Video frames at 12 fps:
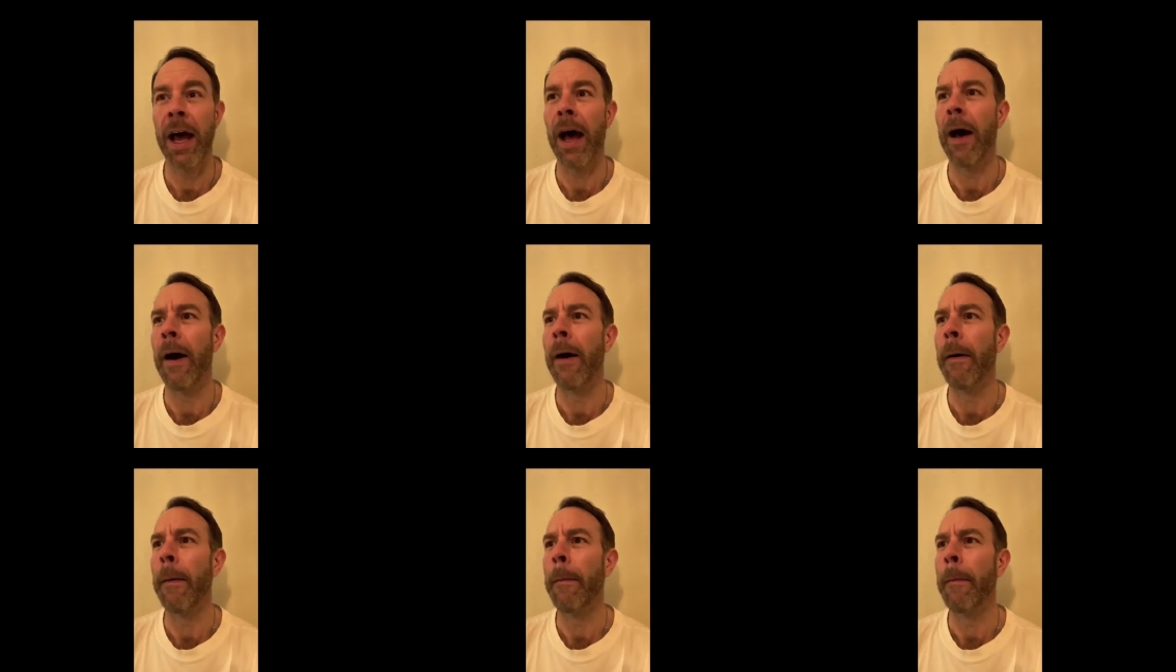
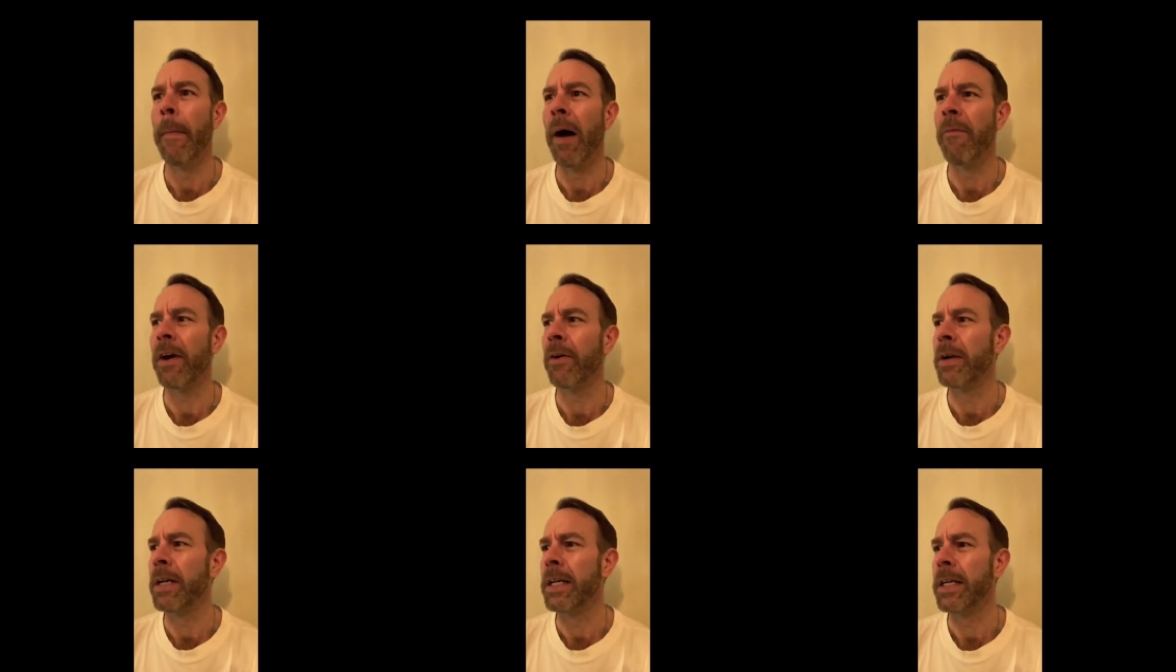Um, I'm
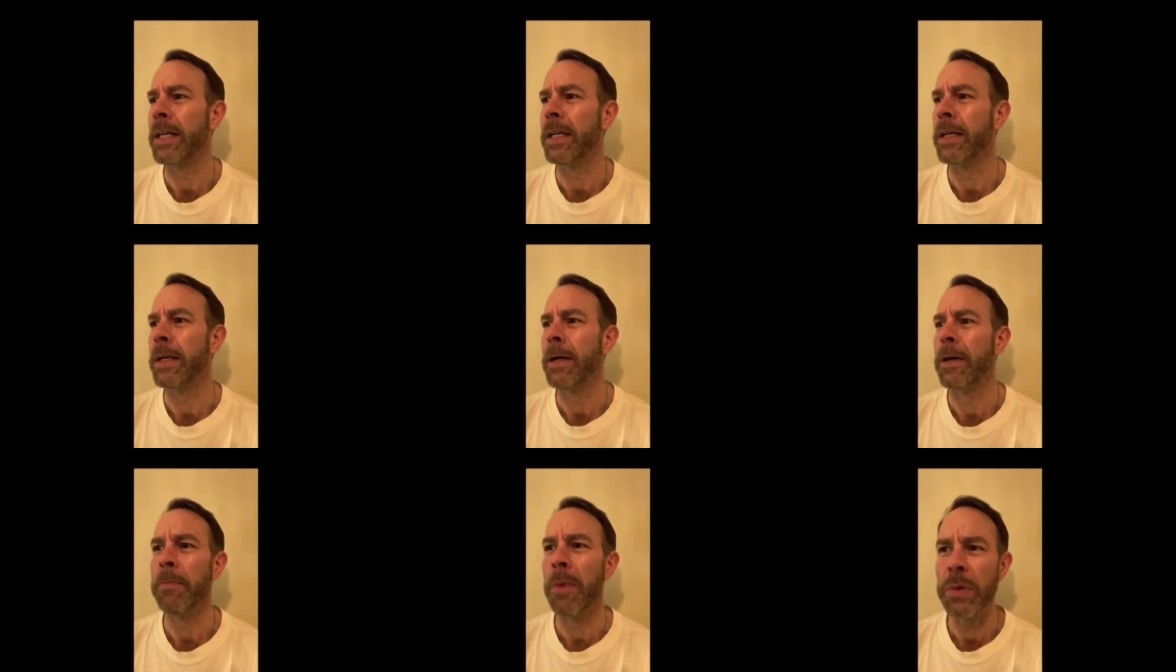very
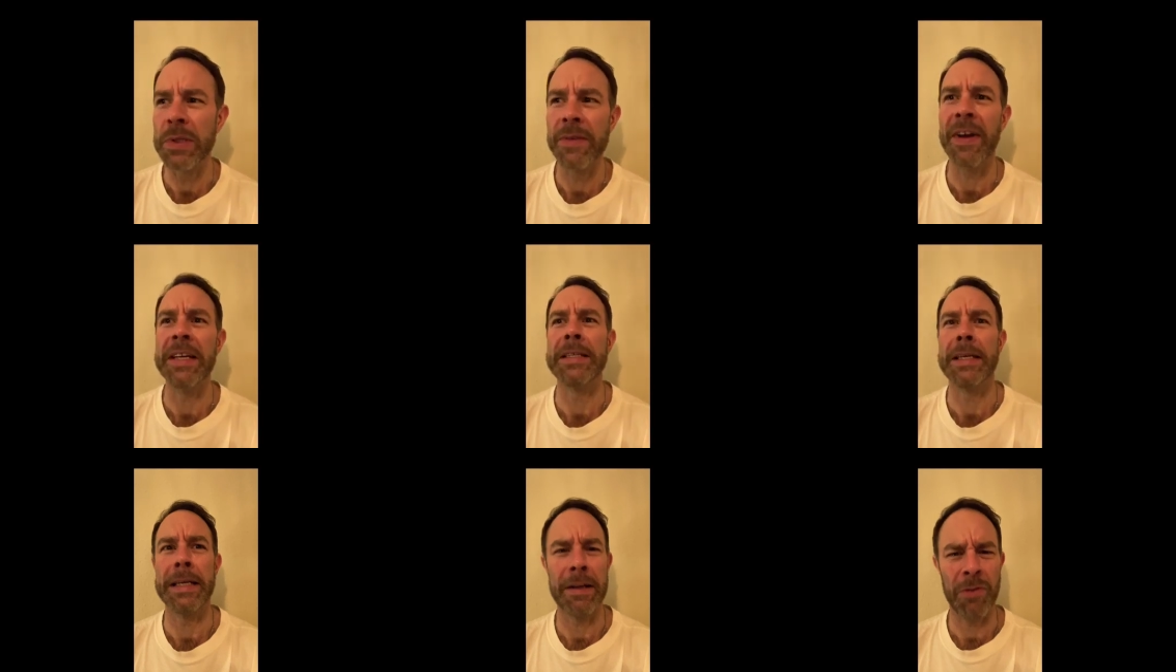
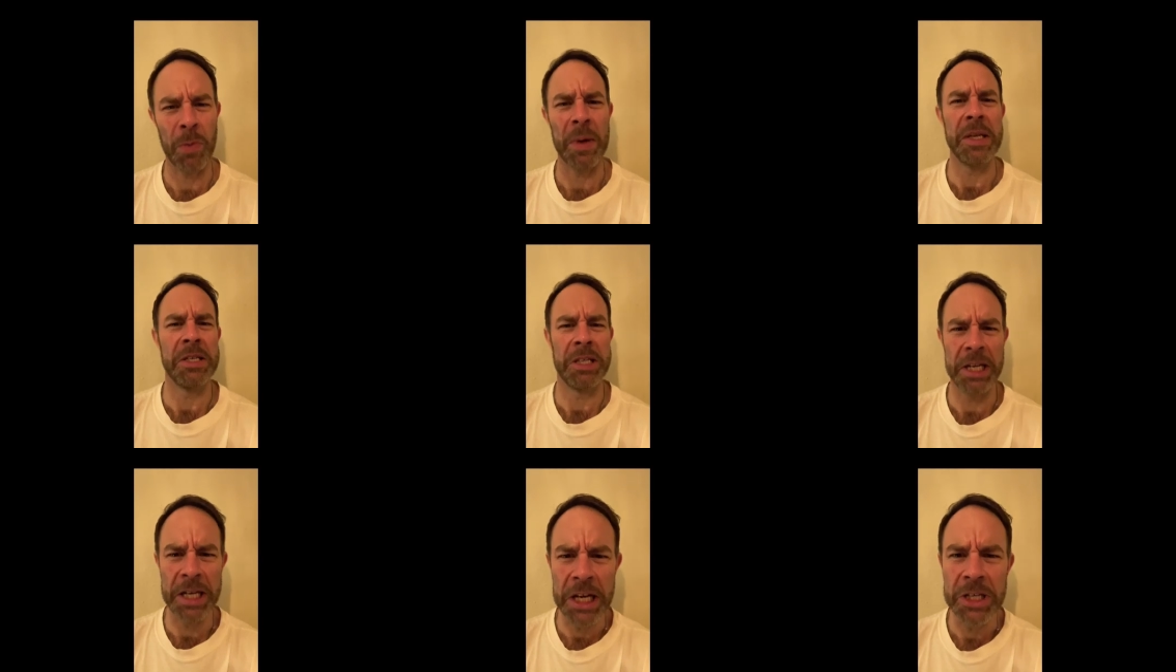motivated. I've got my
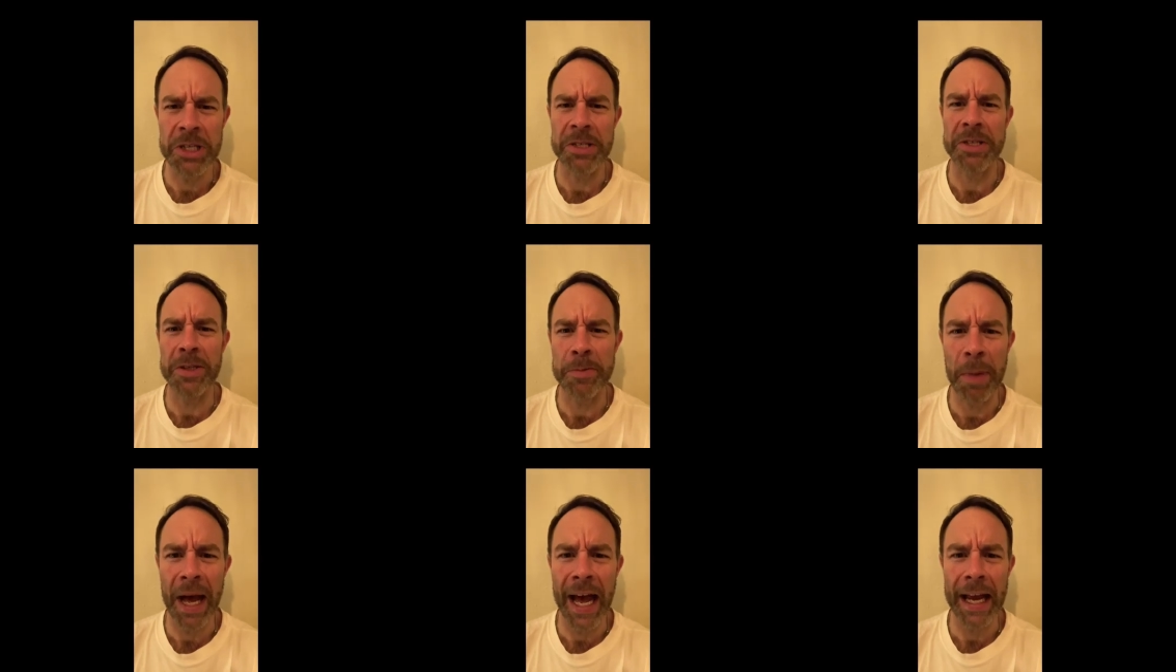tenaciousness
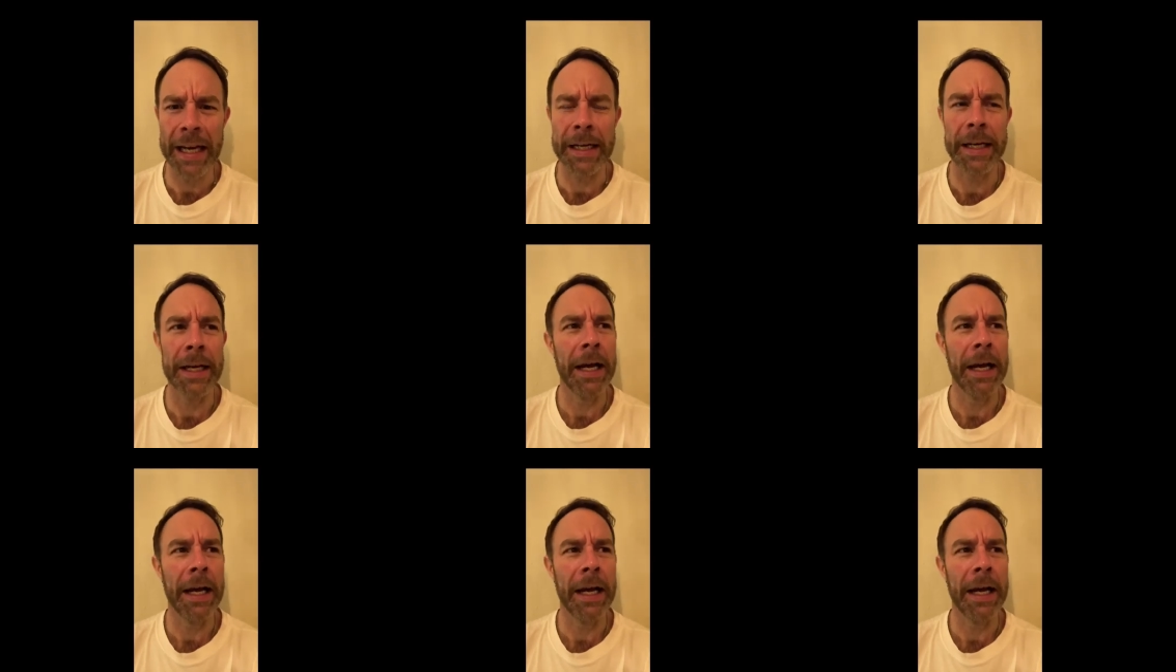back.